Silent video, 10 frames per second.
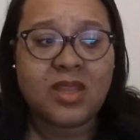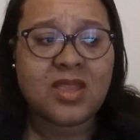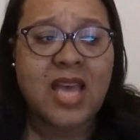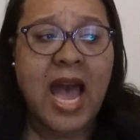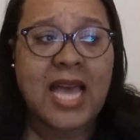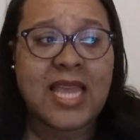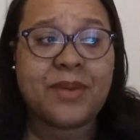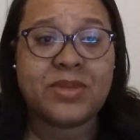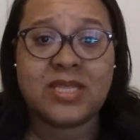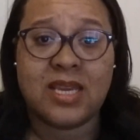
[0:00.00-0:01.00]
The
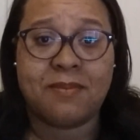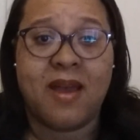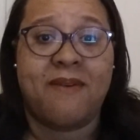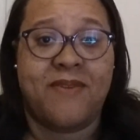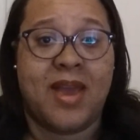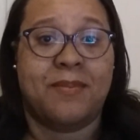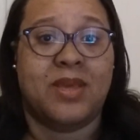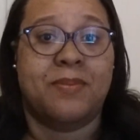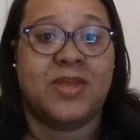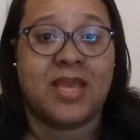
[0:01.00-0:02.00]
highlight was seeing my
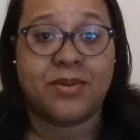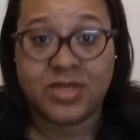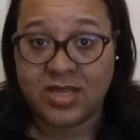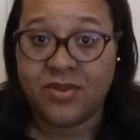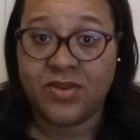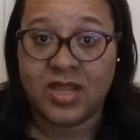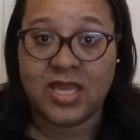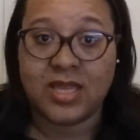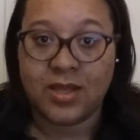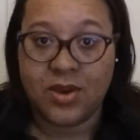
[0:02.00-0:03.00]
family, but that was
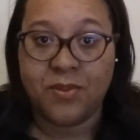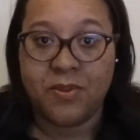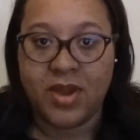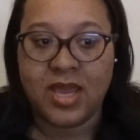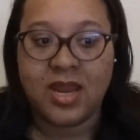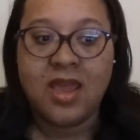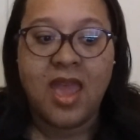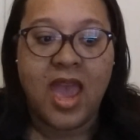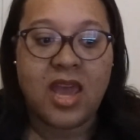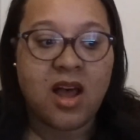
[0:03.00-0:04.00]
definitely the low point.
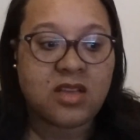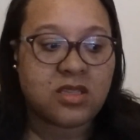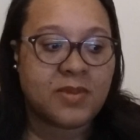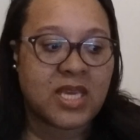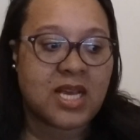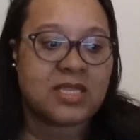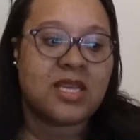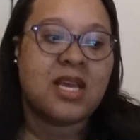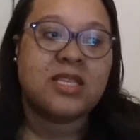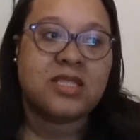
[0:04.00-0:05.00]
And also
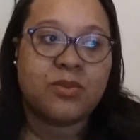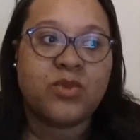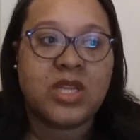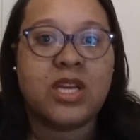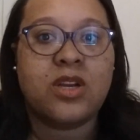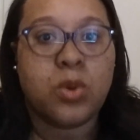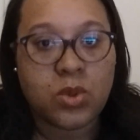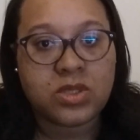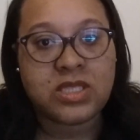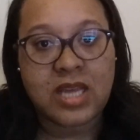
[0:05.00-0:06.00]
because some really
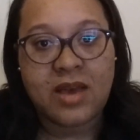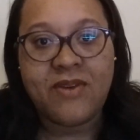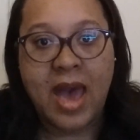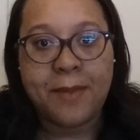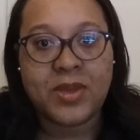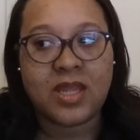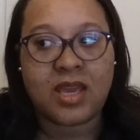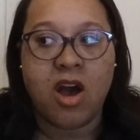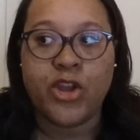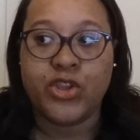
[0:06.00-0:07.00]
cool stuff happened
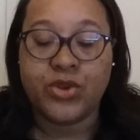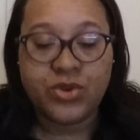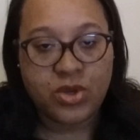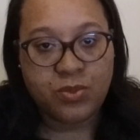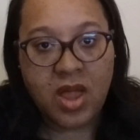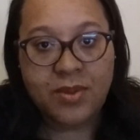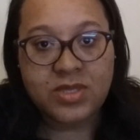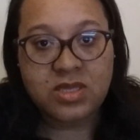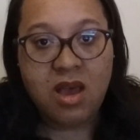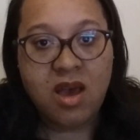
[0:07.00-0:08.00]
like on YouTube while I
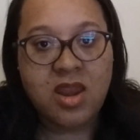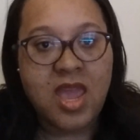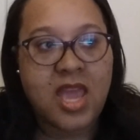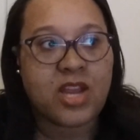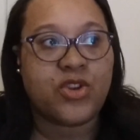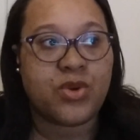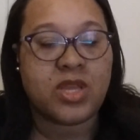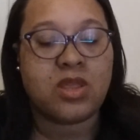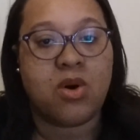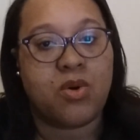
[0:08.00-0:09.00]
was gone, and
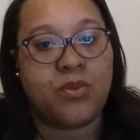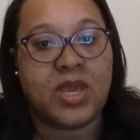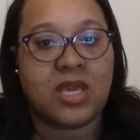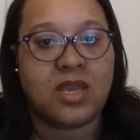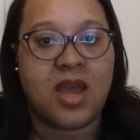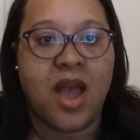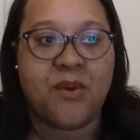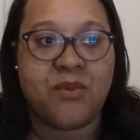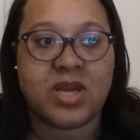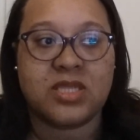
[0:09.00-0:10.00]
during the whole weekend I
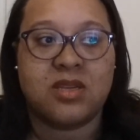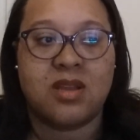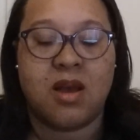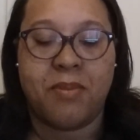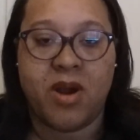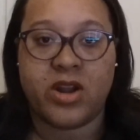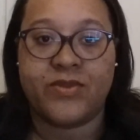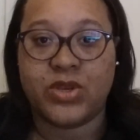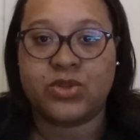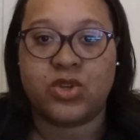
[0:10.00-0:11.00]
wasn't a part
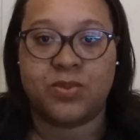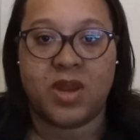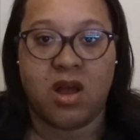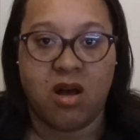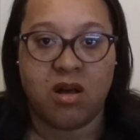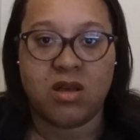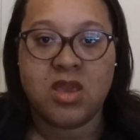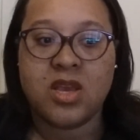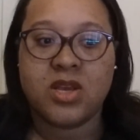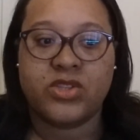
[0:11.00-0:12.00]
of YouTube at all.
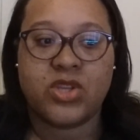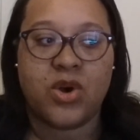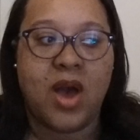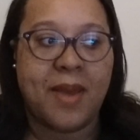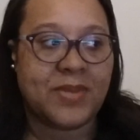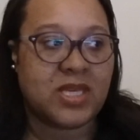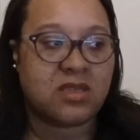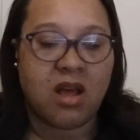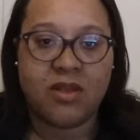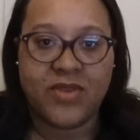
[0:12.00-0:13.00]
So I
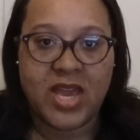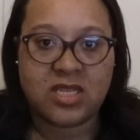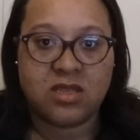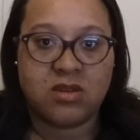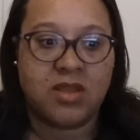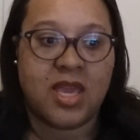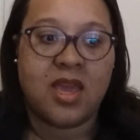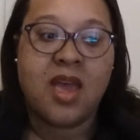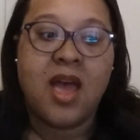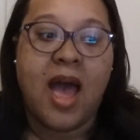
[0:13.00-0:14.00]
missed all of that too.
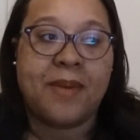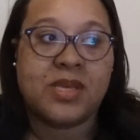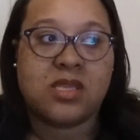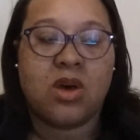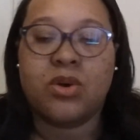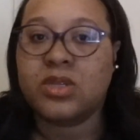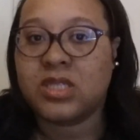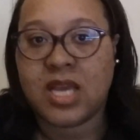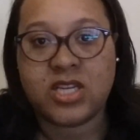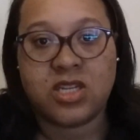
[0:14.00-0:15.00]
Like, I missed the whole
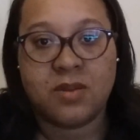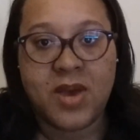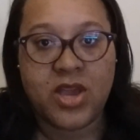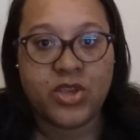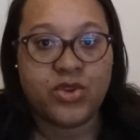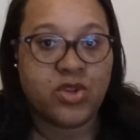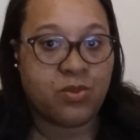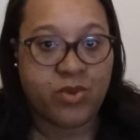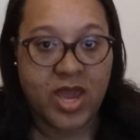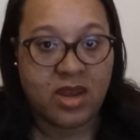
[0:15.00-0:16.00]
discussion about
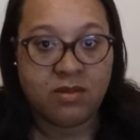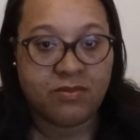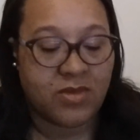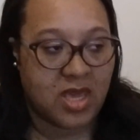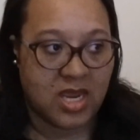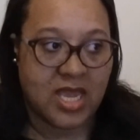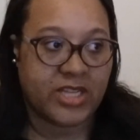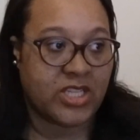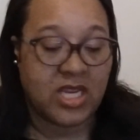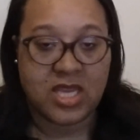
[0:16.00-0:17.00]
YouTube Red. I didn't
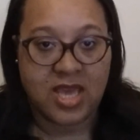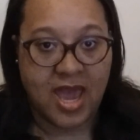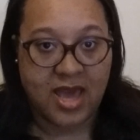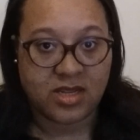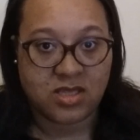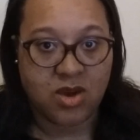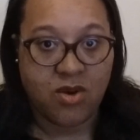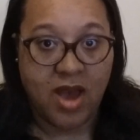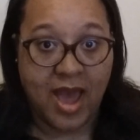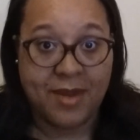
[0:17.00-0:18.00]
catch any of that,
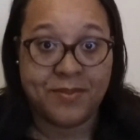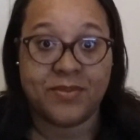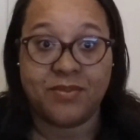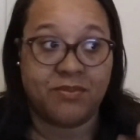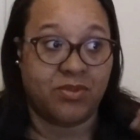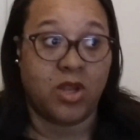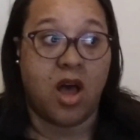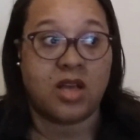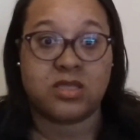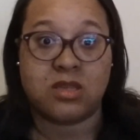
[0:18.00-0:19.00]
so I'm
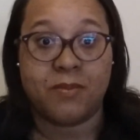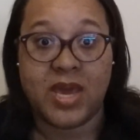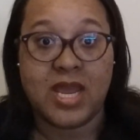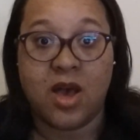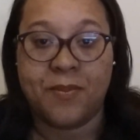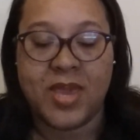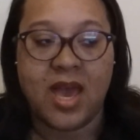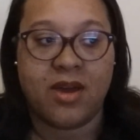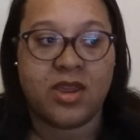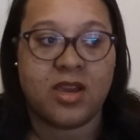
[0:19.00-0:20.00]
lost. Somebody help me
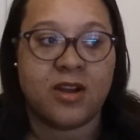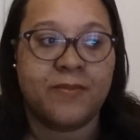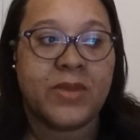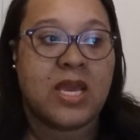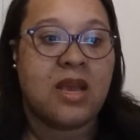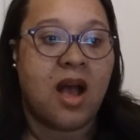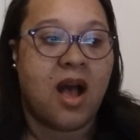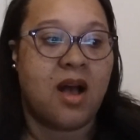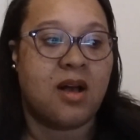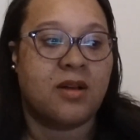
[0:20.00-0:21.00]
out here.
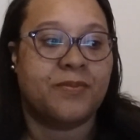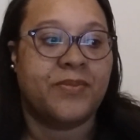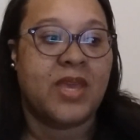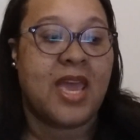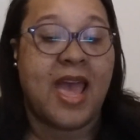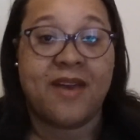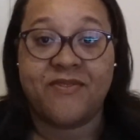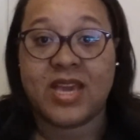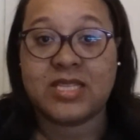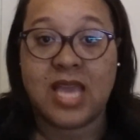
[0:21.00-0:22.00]

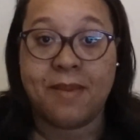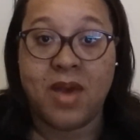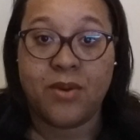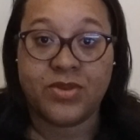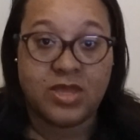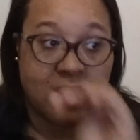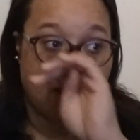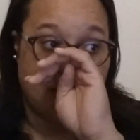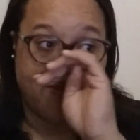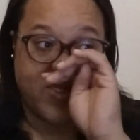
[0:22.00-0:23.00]
FX came out with
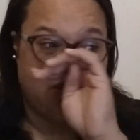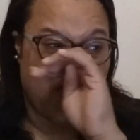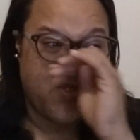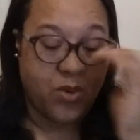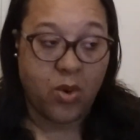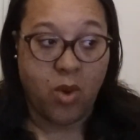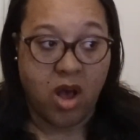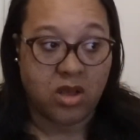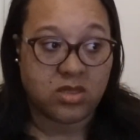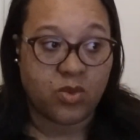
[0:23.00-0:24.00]
their MV for Four
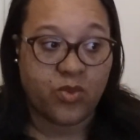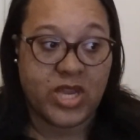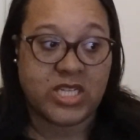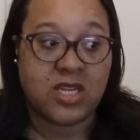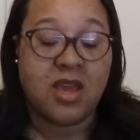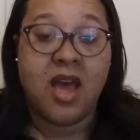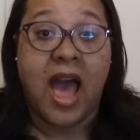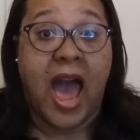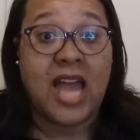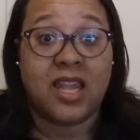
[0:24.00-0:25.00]
Walls, which
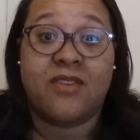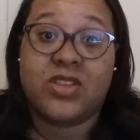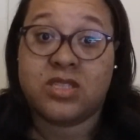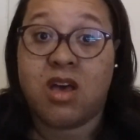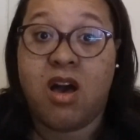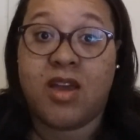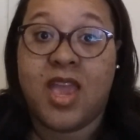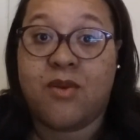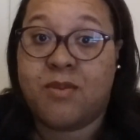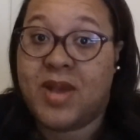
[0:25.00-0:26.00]
I love the song.
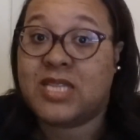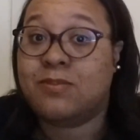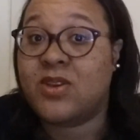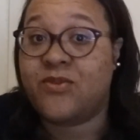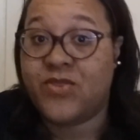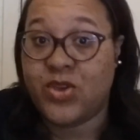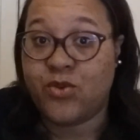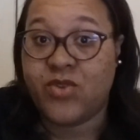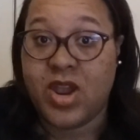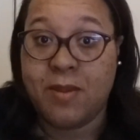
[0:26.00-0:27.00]
It reminds me of
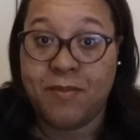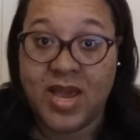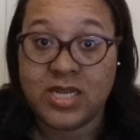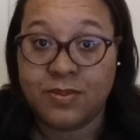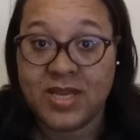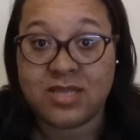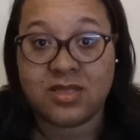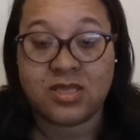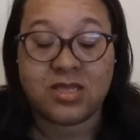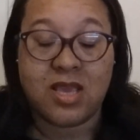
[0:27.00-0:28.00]
View very much because
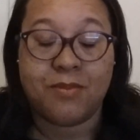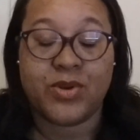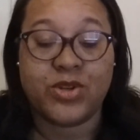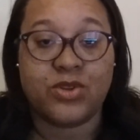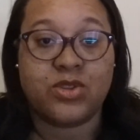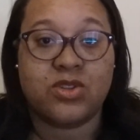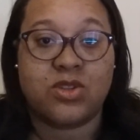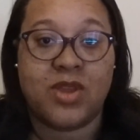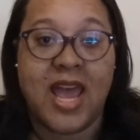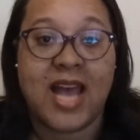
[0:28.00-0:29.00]
it's the same producer,
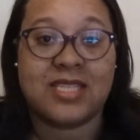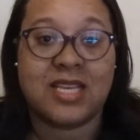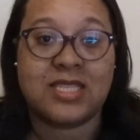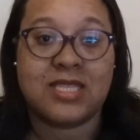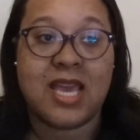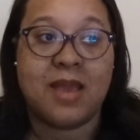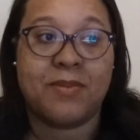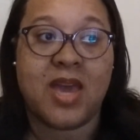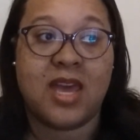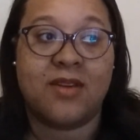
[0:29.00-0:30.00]
so it has that
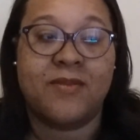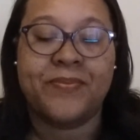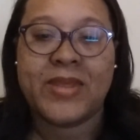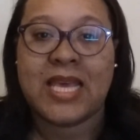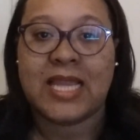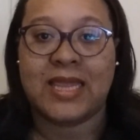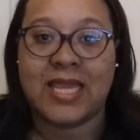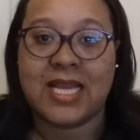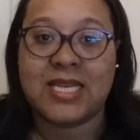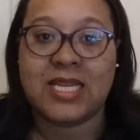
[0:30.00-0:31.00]
same kind of
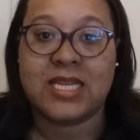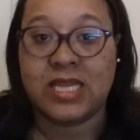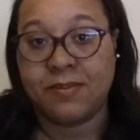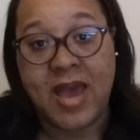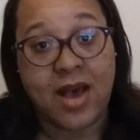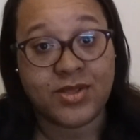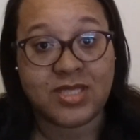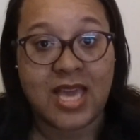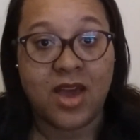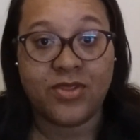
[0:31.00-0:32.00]
London deep house
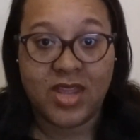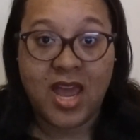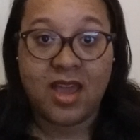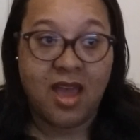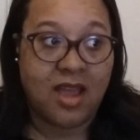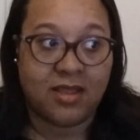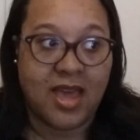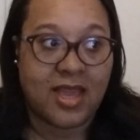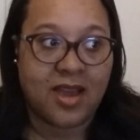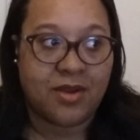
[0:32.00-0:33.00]
sound that
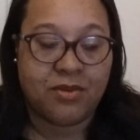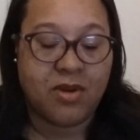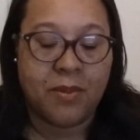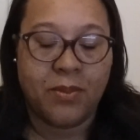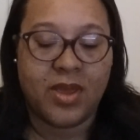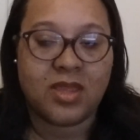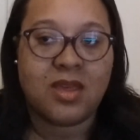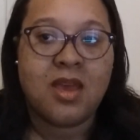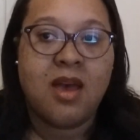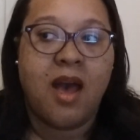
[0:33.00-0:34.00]
I grew up with.
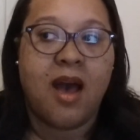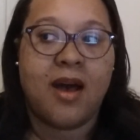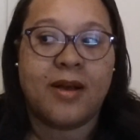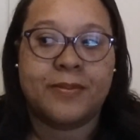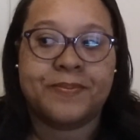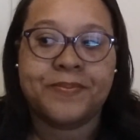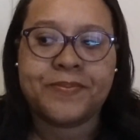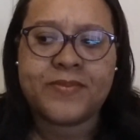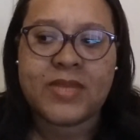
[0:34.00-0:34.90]
Trying